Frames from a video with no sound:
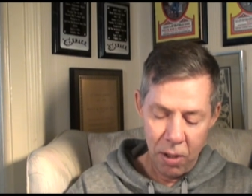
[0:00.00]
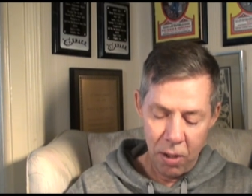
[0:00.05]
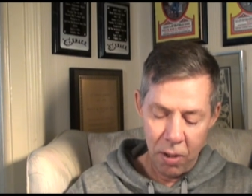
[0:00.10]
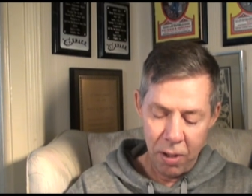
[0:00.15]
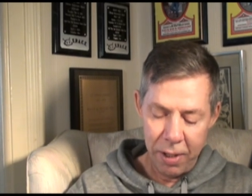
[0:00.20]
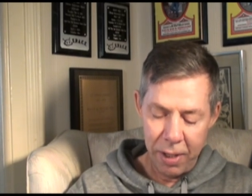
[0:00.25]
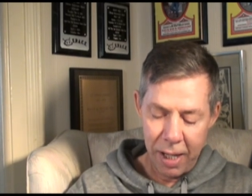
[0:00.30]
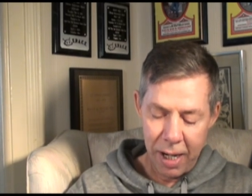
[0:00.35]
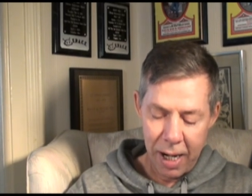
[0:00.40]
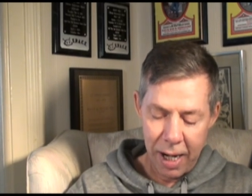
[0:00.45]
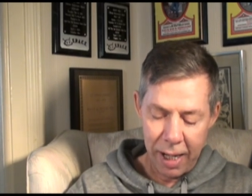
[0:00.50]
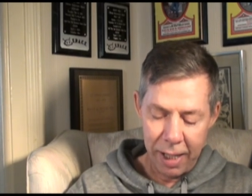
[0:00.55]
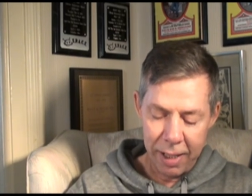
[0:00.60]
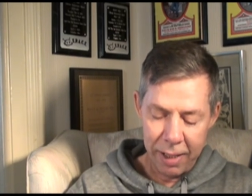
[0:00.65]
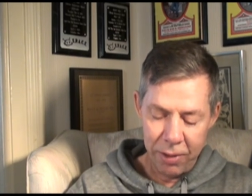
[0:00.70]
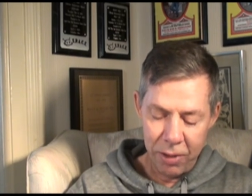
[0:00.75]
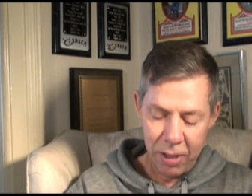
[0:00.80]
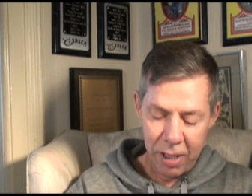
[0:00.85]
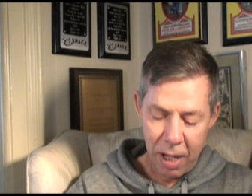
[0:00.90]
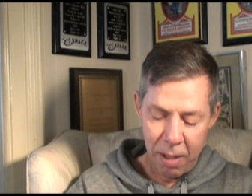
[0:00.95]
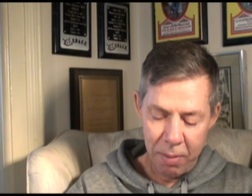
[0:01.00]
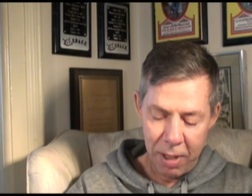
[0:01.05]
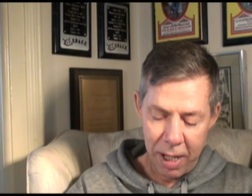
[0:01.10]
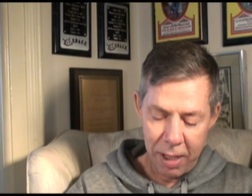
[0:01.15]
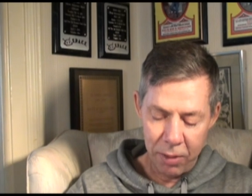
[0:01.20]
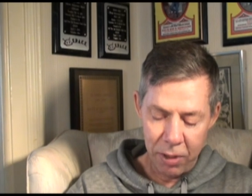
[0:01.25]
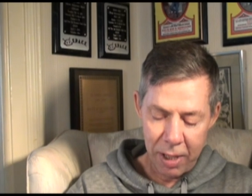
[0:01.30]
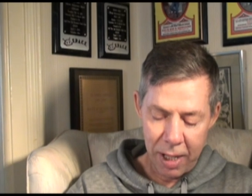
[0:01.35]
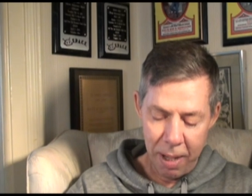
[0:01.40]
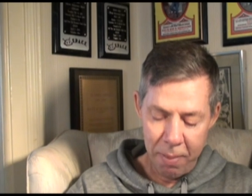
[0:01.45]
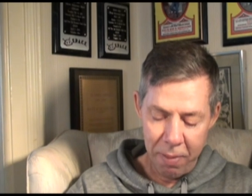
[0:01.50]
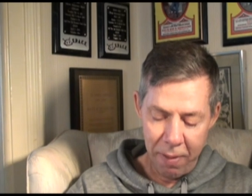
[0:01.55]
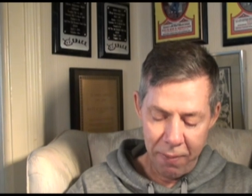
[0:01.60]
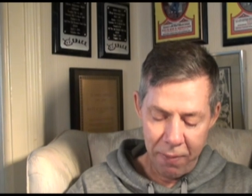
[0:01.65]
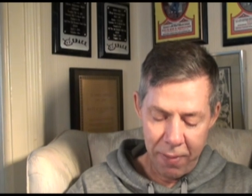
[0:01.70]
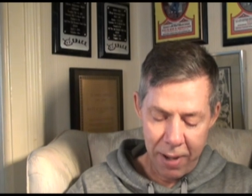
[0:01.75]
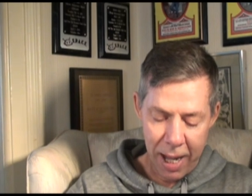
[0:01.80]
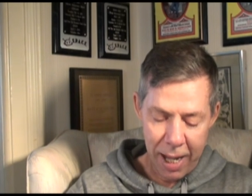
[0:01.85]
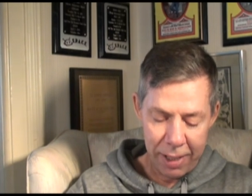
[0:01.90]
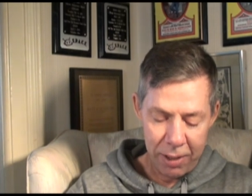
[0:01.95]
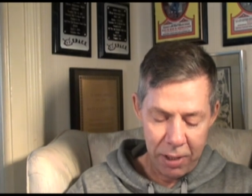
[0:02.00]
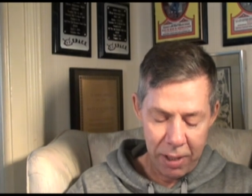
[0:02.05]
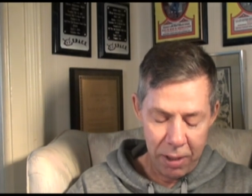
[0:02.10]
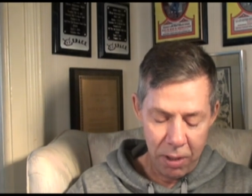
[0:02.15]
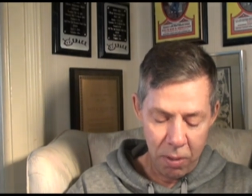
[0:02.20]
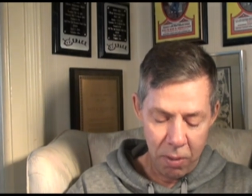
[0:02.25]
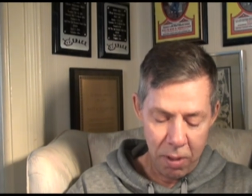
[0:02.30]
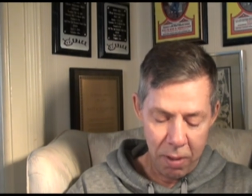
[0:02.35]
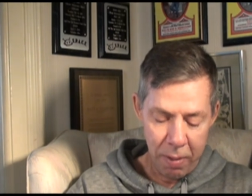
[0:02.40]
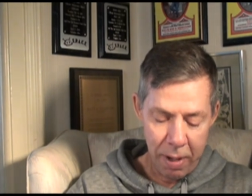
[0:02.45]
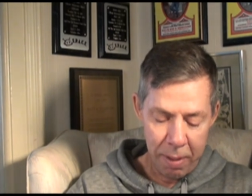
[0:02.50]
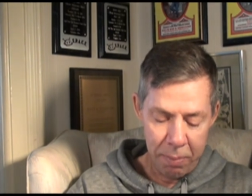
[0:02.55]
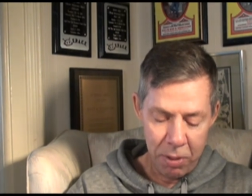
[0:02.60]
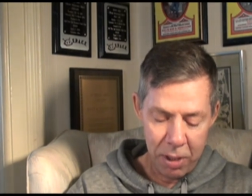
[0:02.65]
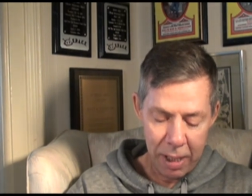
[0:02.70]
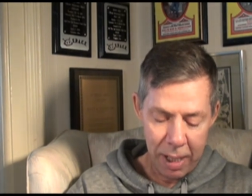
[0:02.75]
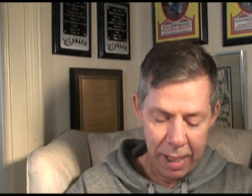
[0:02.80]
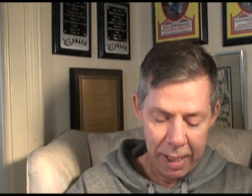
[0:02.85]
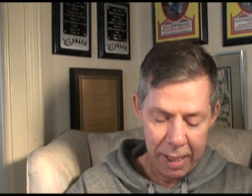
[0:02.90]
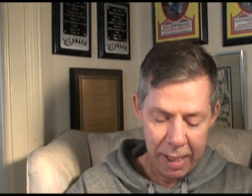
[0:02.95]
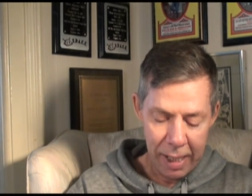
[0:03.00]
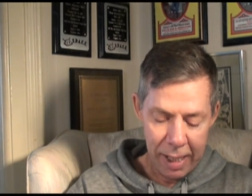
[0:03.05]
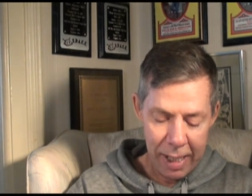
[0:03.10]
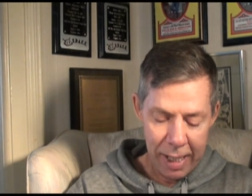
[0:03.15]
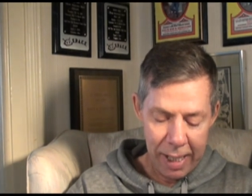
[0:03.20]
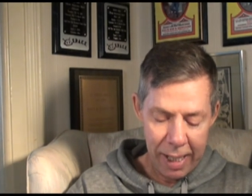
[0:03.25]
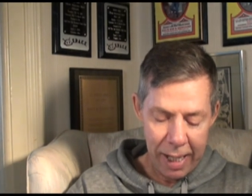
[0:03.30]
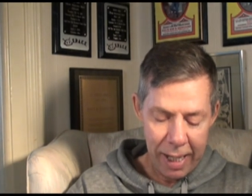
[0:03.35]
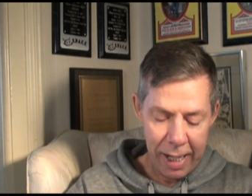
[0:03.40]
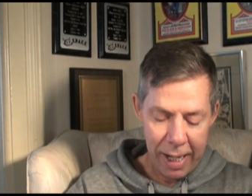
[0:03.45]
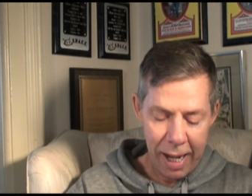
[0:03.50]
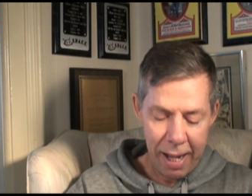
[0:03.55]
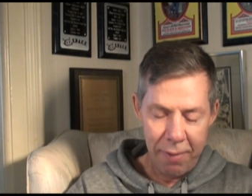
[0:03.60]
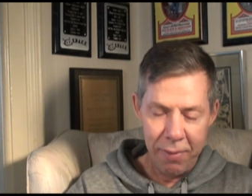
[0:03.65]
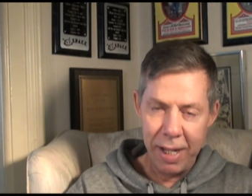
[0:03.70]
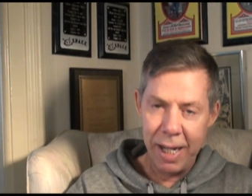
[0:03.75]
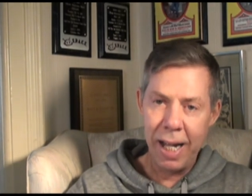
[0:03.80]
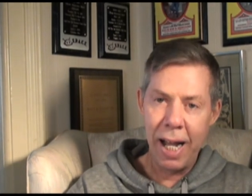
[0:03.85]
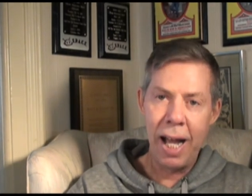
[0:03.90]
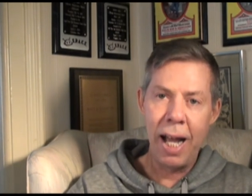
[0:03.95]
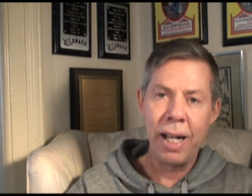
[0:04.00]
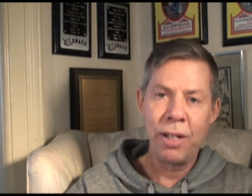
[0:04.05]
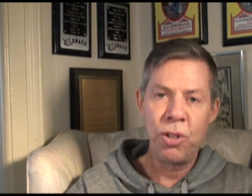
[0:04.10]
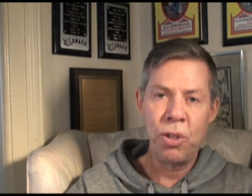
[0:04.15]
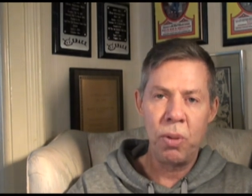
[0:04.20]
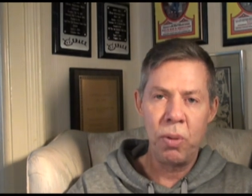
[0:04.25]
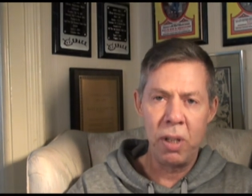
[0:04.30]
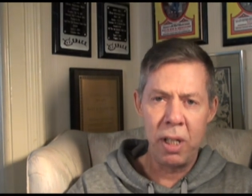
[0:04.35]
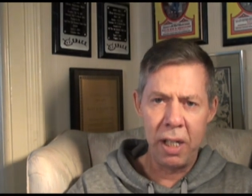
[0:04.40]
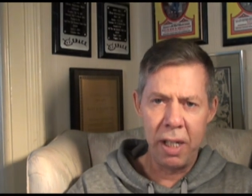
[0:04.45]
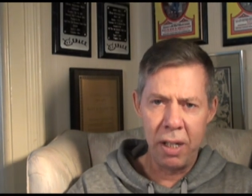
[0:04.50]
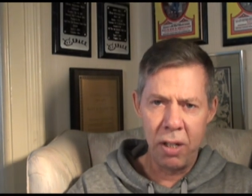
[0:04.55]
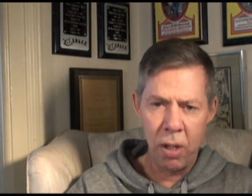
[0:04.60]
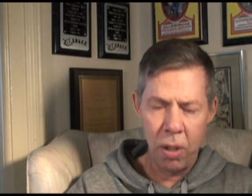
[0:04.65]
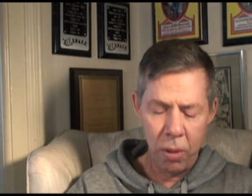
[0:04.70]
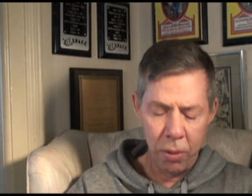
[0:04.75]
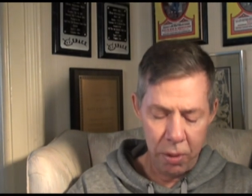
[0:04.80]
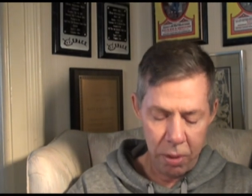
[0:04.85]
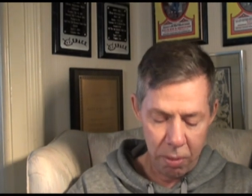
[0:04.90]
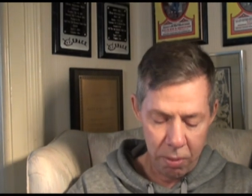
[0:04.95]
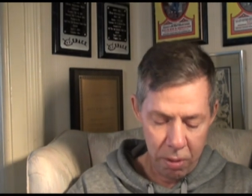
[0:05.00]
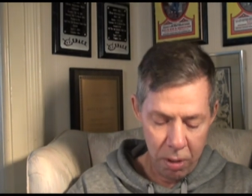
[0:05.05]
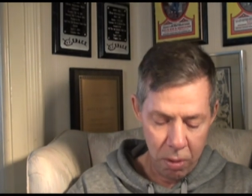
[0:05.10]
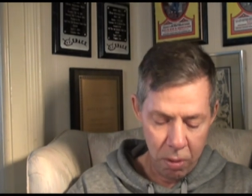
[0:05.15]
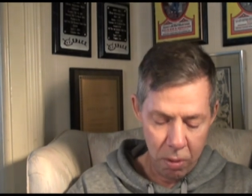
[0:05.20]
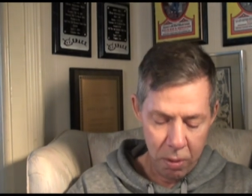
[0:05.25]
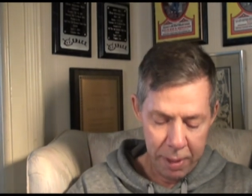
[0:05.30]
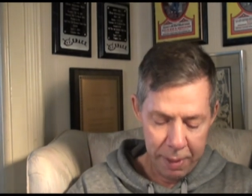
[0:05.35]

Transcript: or that I can somehow type a fax into a website and have it actually go through.